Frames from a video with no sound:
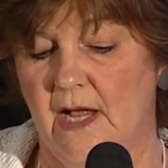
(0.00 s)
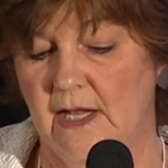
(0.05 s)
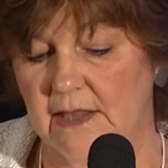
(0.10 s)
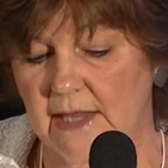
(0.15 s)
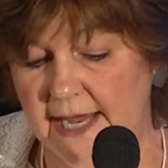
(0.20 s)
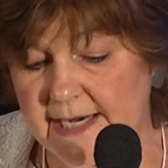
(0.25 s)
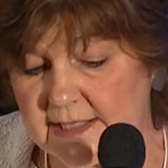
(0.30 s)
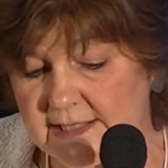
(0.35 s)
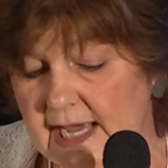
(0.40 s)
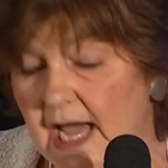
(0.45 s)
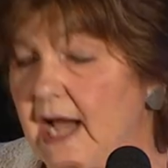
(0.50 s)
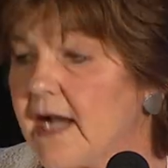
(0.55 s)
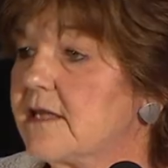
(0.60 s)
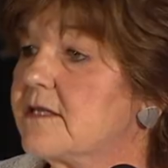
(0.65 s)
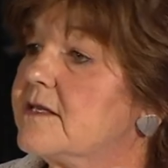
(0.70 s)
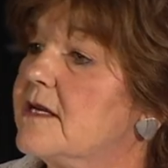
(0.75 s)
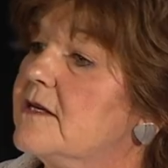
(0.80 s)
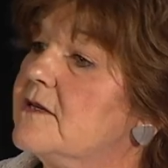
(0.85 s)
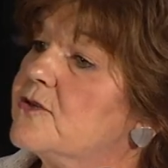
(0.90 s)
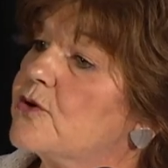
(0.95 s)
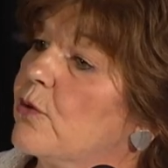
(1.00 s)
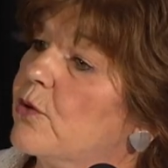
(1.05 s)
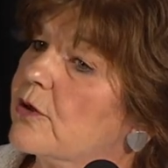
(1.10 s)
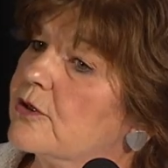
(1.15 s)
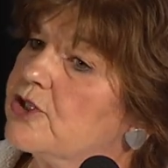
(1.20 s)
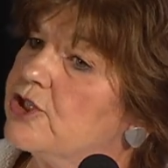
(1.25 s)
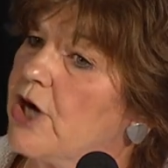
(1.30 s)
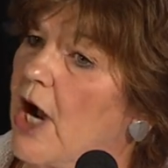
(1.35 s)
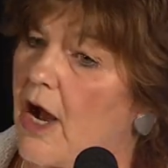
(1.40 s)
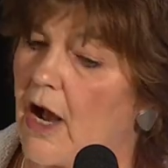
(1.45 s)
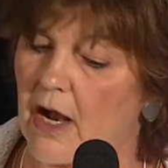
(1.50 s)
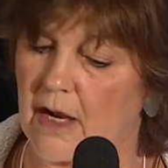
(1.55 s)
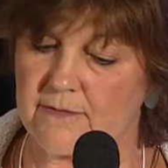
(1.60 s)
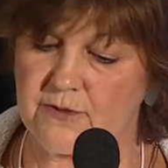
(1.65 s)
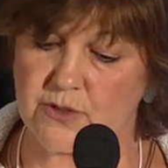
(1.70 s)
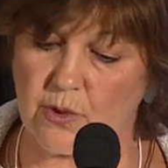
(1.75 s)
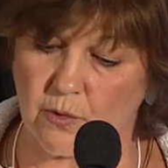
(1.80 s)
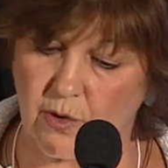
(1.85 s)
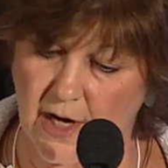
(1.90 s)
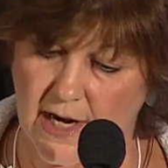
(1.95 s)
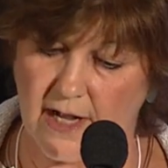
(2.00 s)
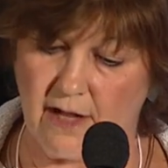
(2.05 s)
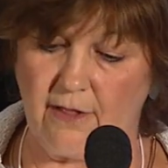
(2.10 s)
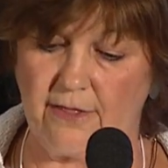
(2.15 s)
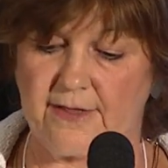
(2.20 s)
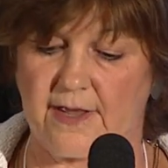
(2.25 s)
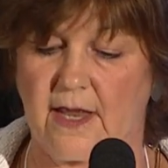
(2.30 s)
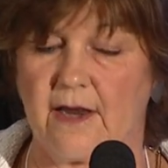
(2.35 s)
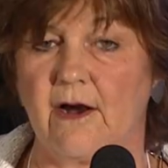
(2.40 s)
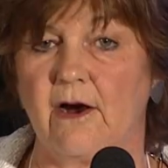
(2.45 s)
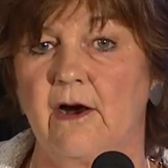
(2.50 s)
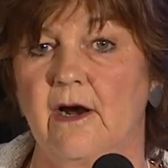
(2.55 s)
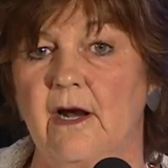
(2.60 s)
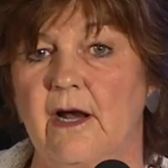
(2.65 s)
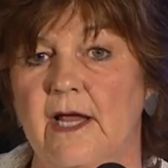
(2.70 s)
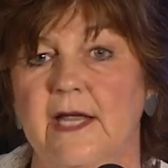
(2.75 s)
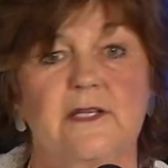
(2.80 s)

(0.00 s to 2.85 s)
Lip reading: like taxes or jobs or healthcare,